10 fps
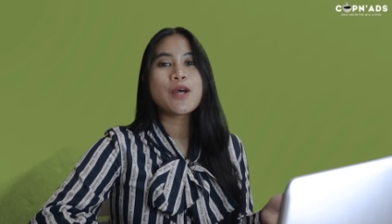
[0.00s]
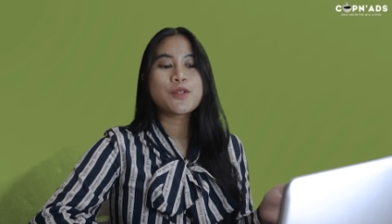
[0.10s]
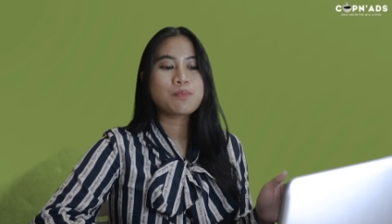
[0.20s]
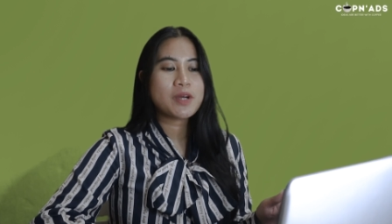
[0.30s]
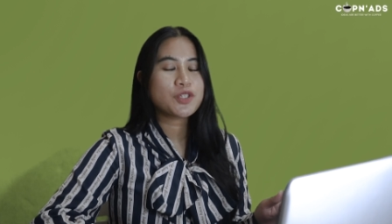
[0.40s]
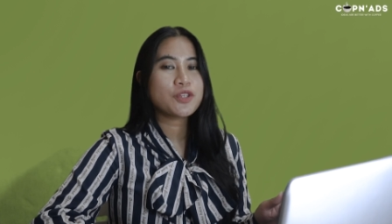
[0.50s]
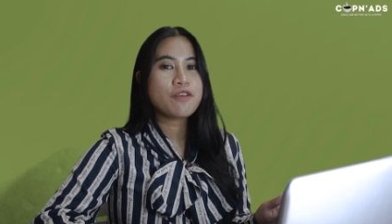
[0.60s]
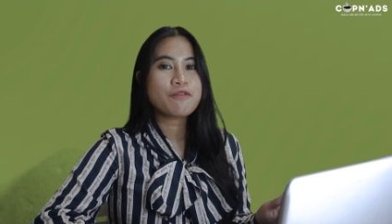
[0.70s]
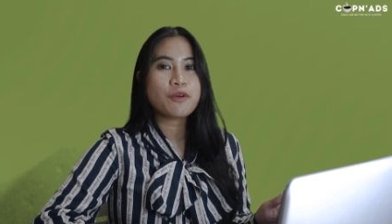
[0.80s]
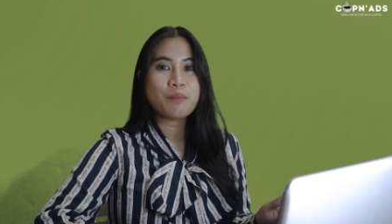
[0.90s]

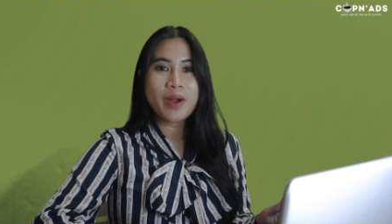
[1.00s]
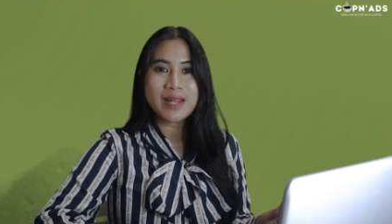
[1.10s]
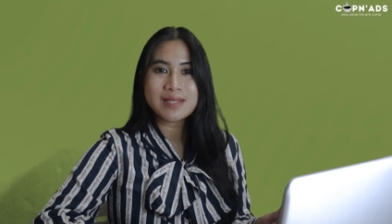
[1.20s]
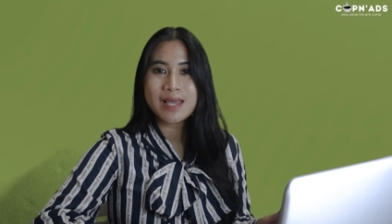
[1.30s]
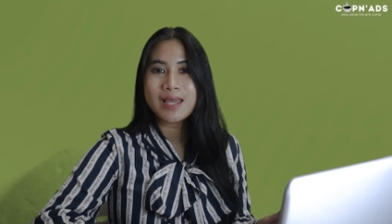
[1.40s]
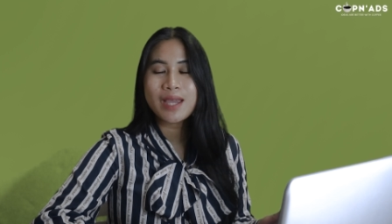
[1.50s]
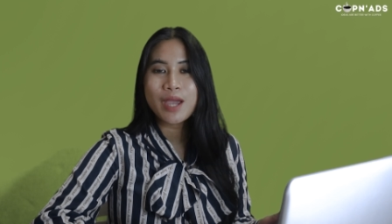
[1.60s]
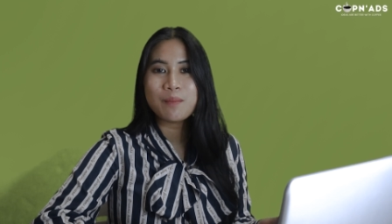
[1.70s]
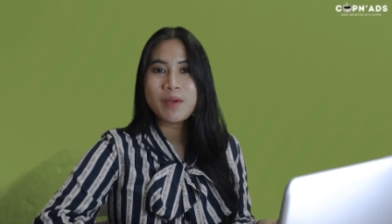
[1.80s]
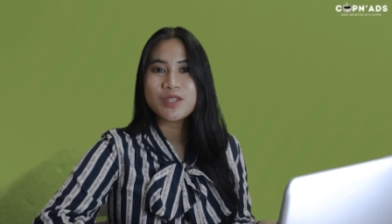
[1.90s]
Especially for branding,
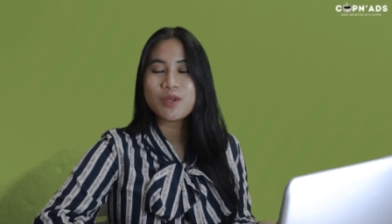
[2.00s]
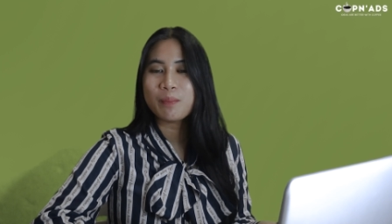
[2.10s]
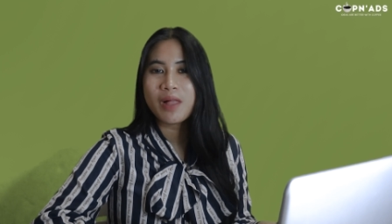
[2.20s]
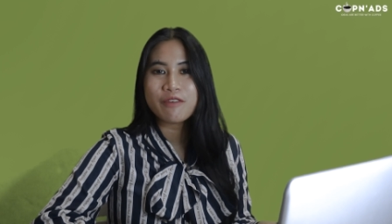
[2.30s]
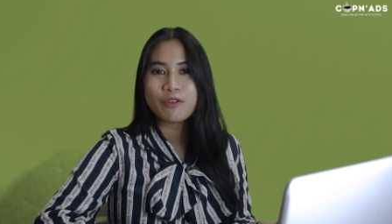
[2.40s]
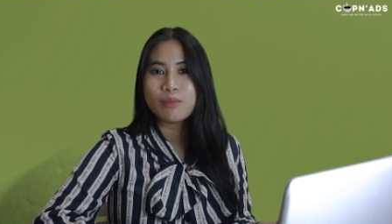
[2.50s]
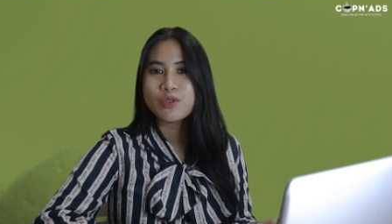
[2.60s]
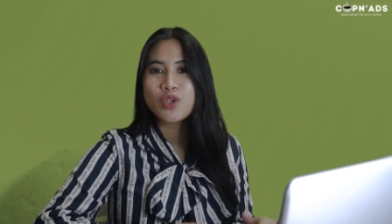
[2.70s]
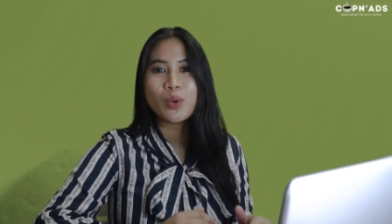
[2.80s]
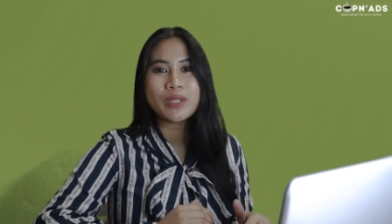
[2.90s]
it makes the platform
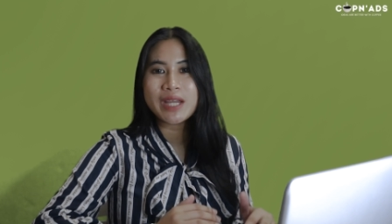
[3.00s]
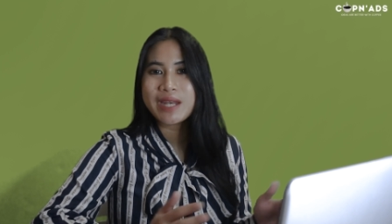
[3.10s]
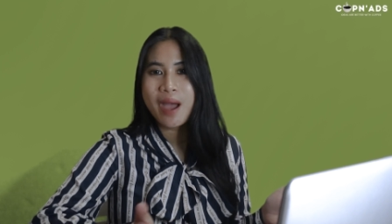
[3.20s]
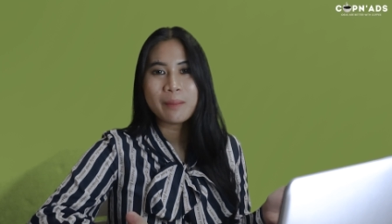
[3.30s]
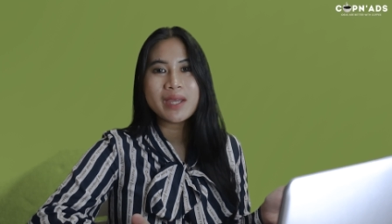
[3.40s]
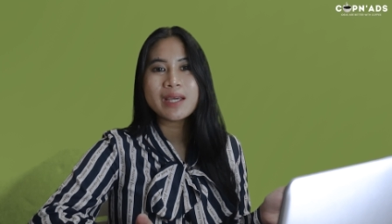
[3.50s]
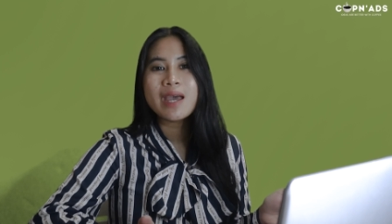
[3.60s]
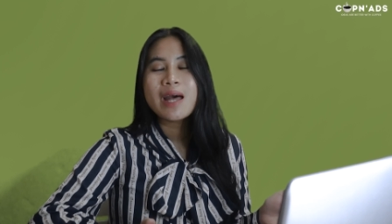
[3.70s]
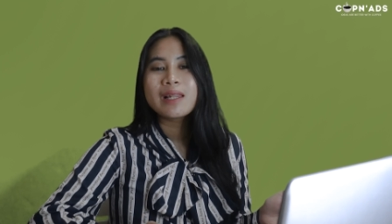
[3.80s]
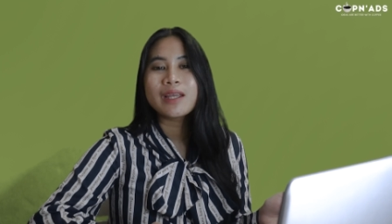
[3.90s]
so dynamic.
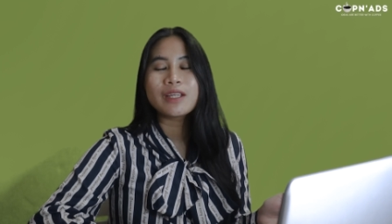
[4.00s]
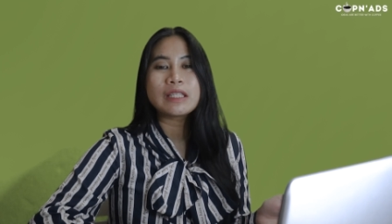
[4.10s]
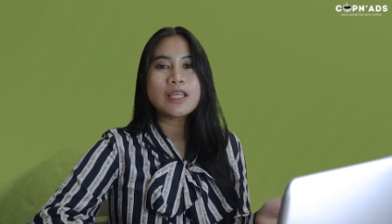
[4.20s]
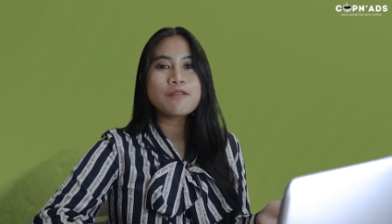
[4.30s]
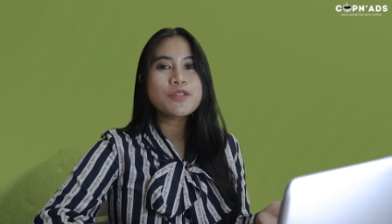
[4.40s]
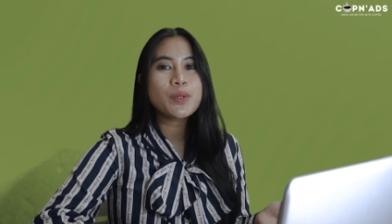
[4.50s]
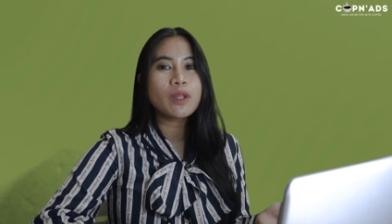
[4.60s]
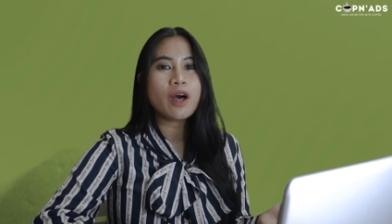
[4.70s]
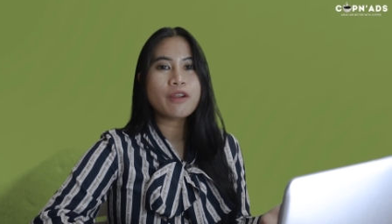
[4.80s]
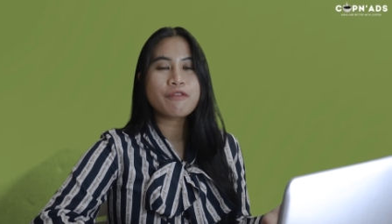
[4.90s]
Like, it gives you
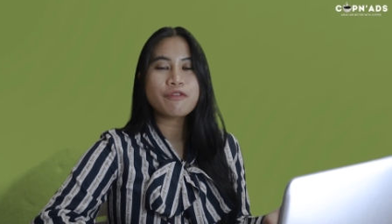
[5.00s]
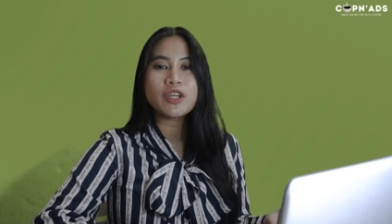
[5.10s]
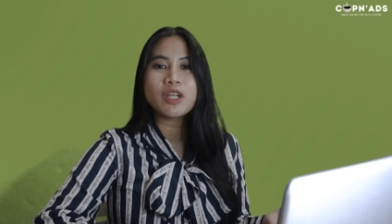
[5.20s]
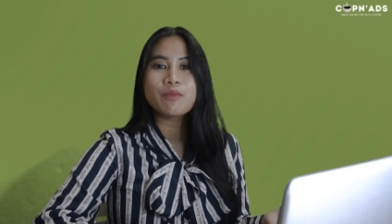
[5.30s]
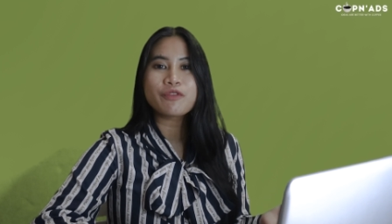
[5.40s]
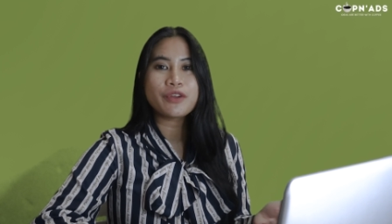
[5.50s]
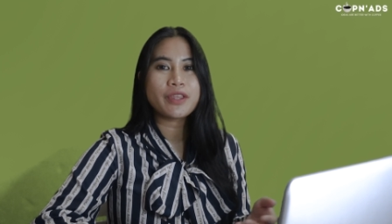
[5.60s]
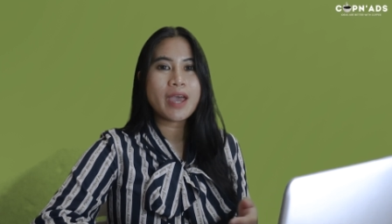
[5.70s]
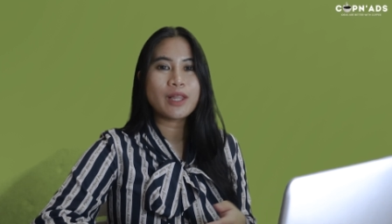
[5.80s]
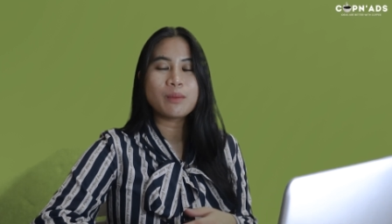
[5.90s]
a lot of freedom for
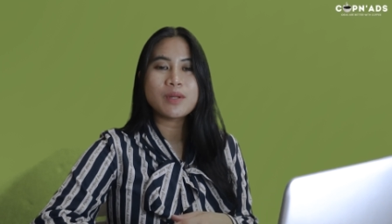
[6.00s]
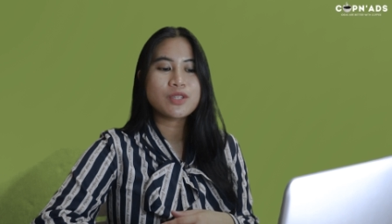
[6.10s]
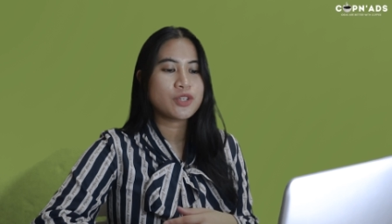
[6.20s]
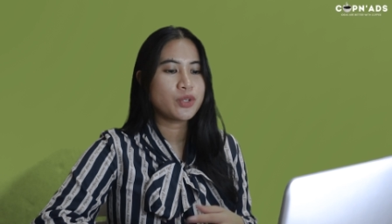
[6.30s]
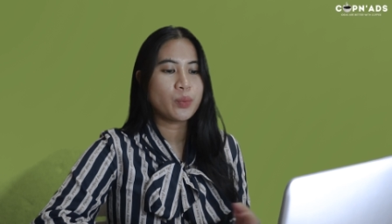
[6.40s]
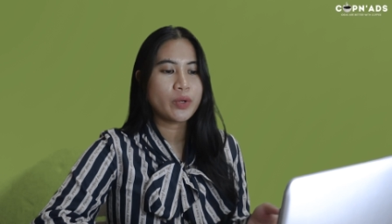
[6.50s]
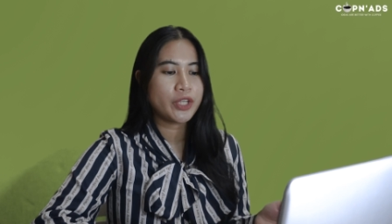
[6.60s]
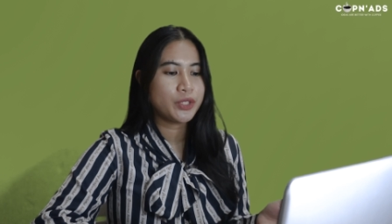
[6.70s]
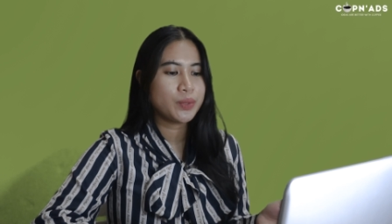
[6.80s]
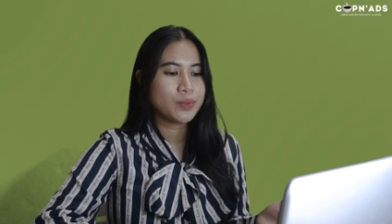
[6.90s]
the elements that you
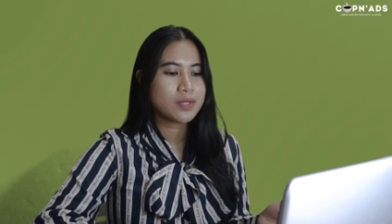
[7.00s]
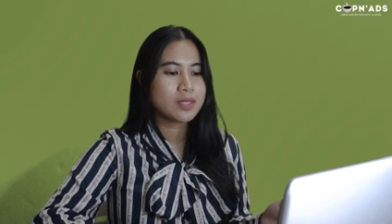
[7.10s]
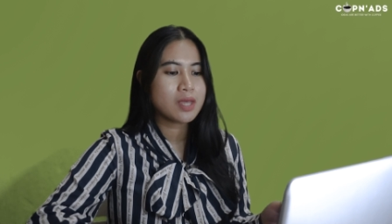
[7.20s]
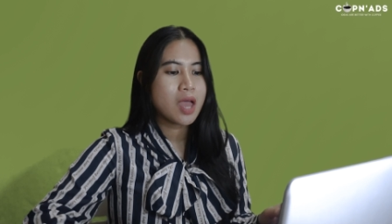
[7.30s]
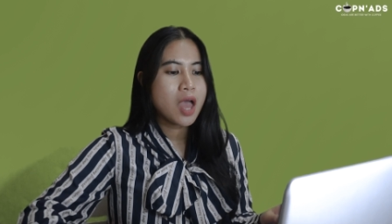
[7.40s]
want to use.